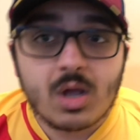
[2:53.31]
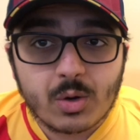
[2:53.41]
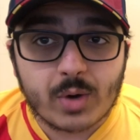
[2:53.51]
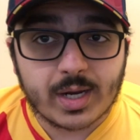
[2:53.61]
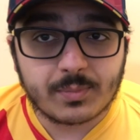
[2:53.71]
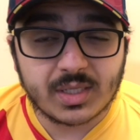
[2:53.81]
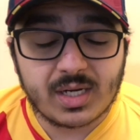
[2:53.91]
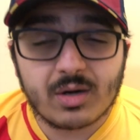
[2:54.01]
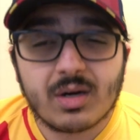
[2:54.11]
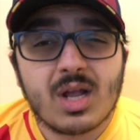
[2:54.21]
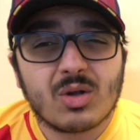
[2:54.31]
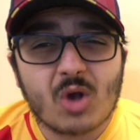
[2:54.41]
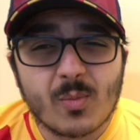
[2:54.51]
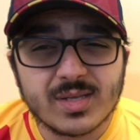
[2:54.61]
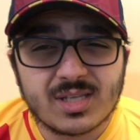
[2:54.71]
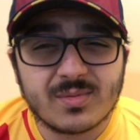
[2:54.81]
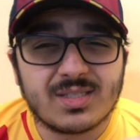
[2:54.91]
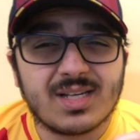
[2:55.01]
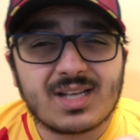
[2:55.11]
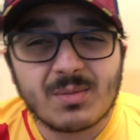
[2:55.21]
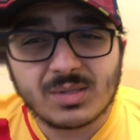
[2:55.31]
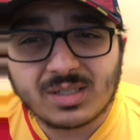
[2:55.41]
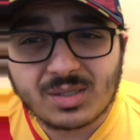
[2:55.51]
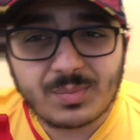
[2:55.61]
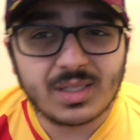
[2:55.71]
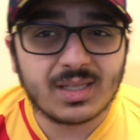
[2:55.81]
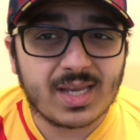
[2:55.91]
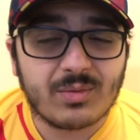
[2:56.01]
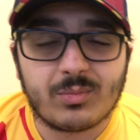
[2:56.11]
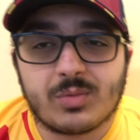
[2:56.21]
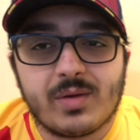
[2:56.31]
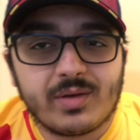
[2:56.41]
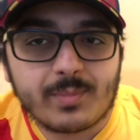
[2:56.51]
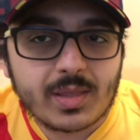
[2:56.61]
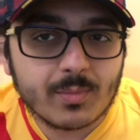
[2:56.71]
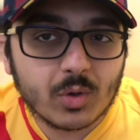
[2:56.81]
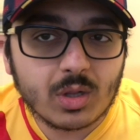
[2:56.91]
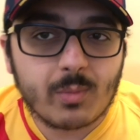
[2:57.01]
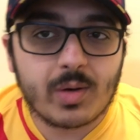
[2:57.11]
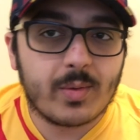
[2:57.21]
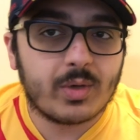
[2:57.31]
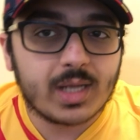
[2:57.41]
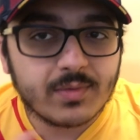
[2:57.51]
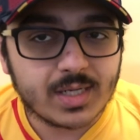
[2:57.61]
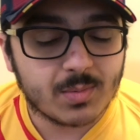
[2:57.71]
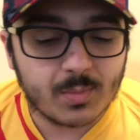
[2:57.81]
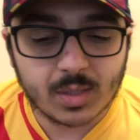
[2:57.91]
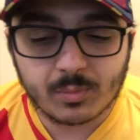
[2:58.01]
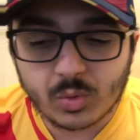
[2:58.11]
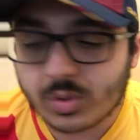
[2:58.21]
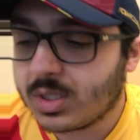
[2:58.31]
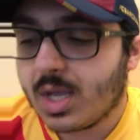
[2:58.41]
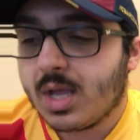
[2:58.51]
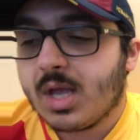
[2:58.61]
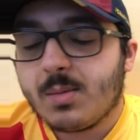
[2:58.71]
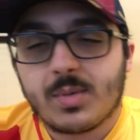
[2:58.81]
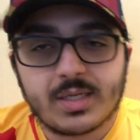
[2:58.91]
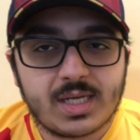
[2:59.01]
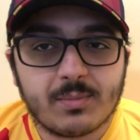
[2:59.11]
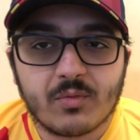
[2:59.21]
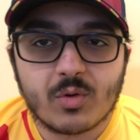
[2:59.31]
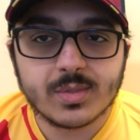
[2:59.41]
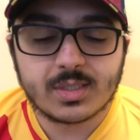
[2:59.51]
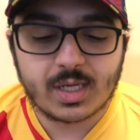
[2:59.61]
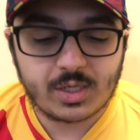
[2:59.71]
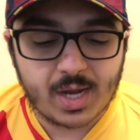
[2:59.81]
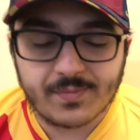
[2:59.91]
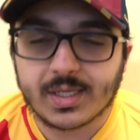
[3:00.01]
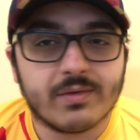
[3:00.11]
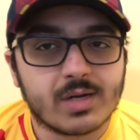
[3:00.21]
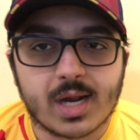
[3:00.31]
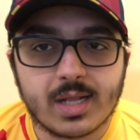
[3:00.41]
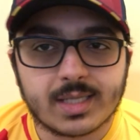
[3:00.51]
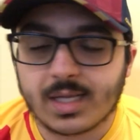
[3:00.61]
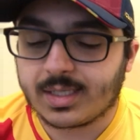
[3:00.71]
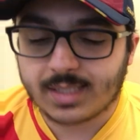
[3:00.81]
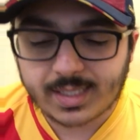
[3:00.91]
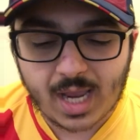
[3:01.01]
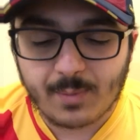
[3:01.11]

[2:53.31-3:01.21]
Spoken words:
crank up the gear. Koeman subs did come a little bit late, which if he made them early, maybe would have given the team a big boost. But the team performance tonight, you have to give it 9 out of 10 because they came